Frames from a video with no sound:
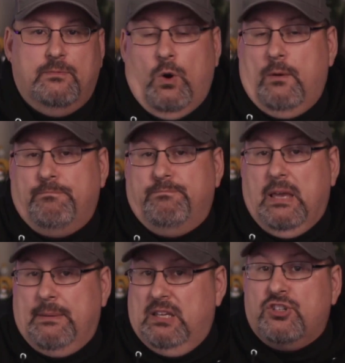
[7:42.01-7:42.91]
Or
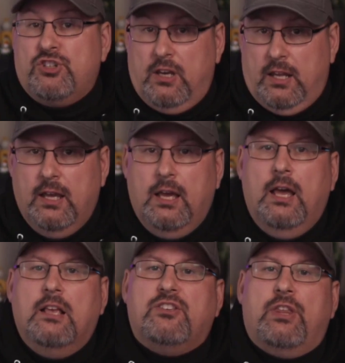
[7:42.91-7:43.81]
maybe it should,
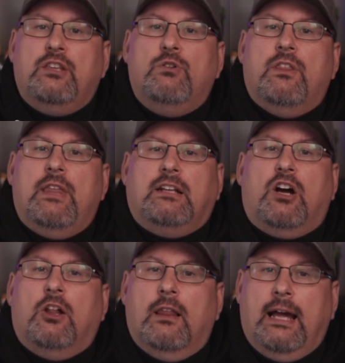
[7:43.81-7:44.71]
so that you can then
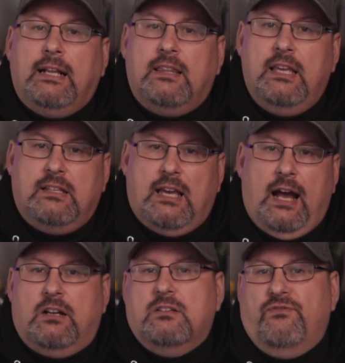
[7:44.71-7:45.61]
collect the
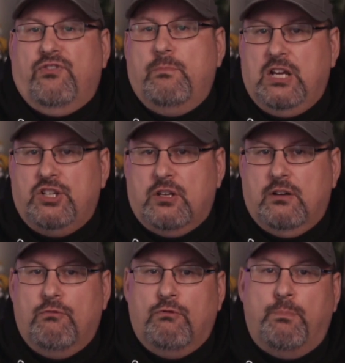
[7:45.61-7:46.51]
attacker's
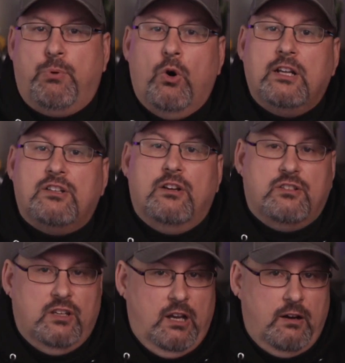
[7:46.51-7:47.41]
information, report it to
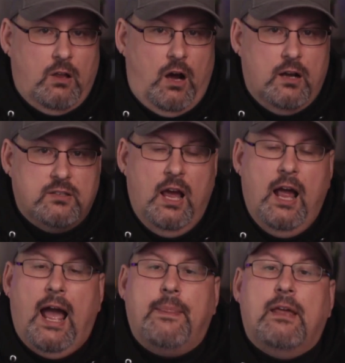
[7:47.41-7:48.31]
your security logs,
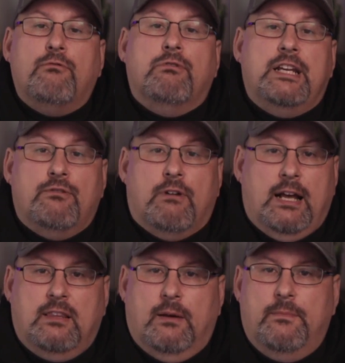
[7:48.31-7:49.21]
and then
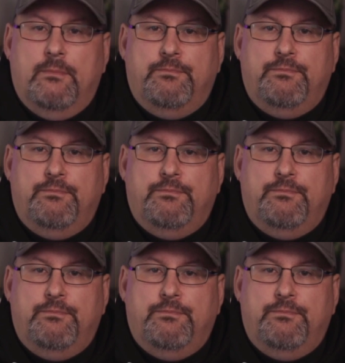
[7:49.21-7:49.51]
redirect them.